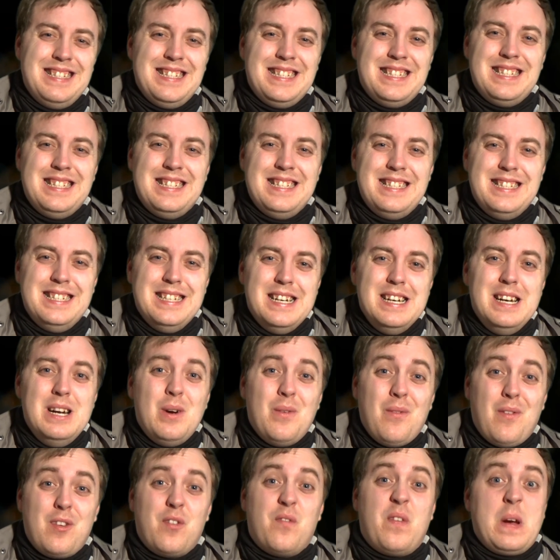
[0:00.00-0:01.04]

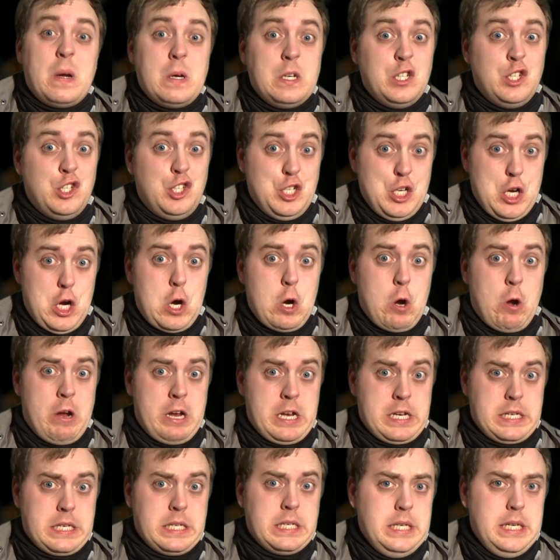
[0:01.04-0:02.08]
was very
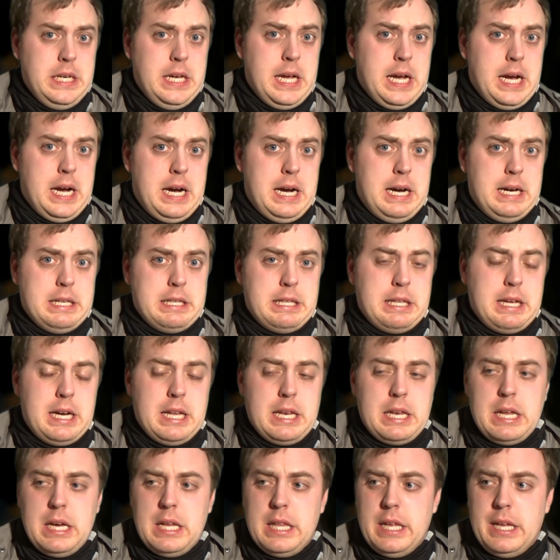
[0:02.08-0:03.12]
jarring. Yeah,
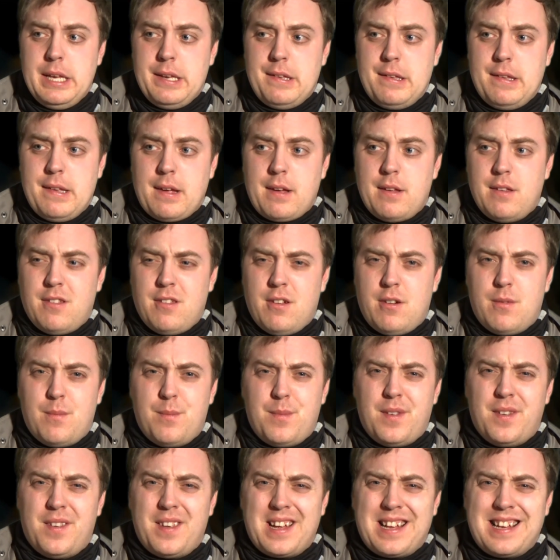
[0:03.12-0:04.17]
that second song
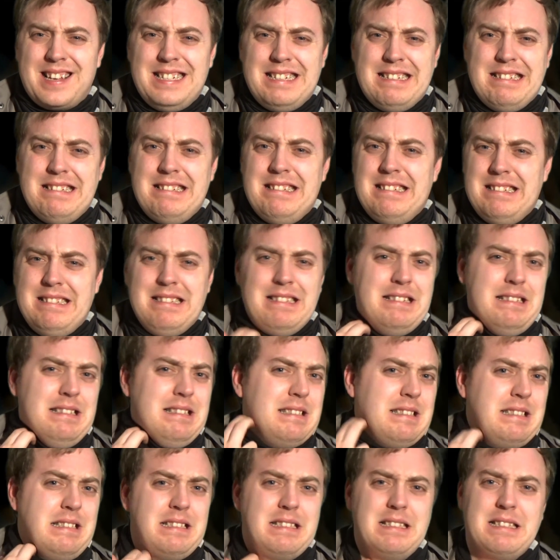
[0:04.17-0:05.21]
was just like,
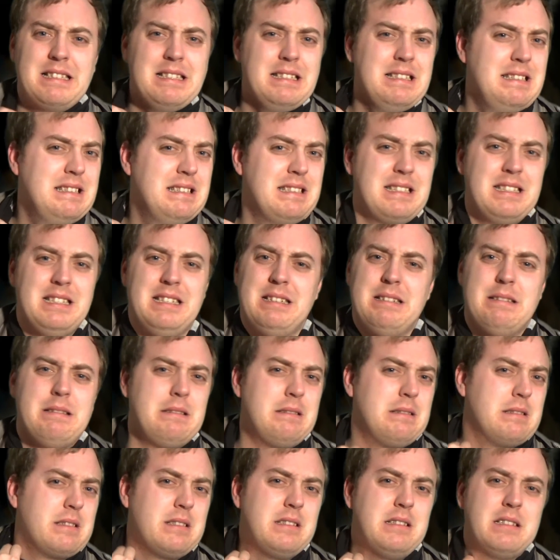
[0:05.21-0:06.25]
ugh. Don't
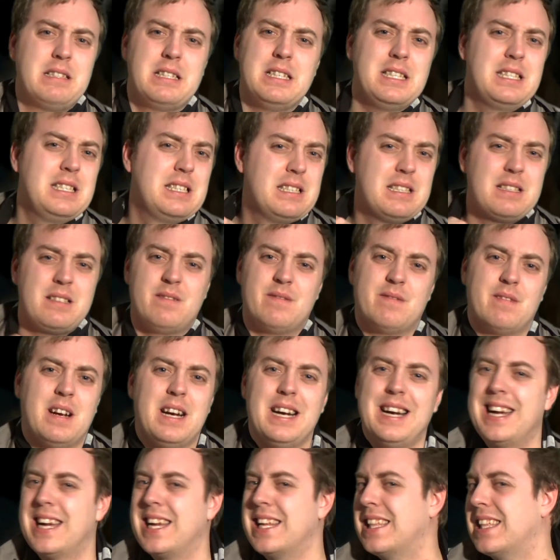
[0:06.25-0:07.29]
know. No, this isn't
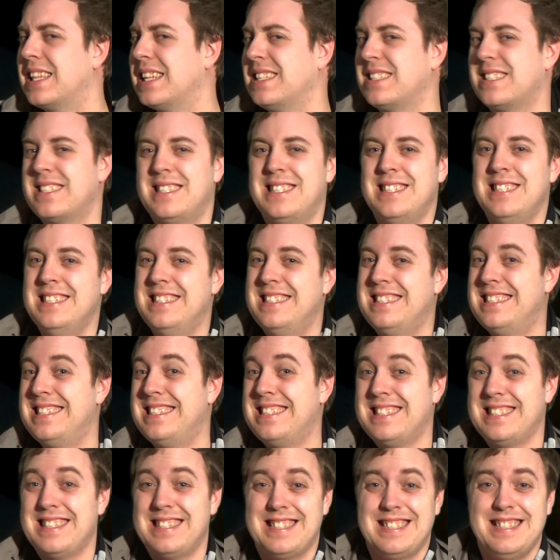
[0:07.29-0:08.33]
right. This
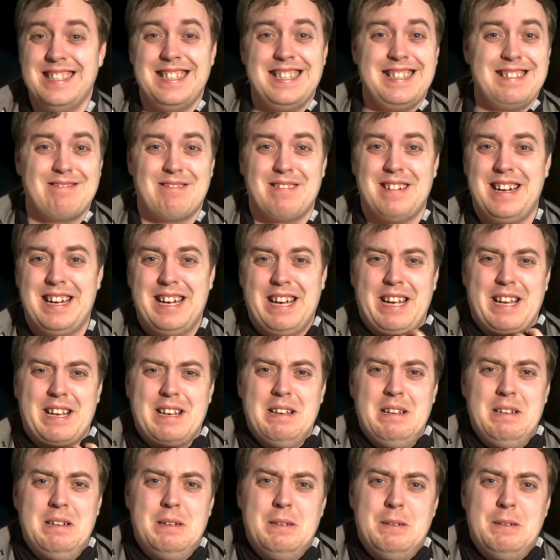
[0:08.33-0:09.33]
is not right.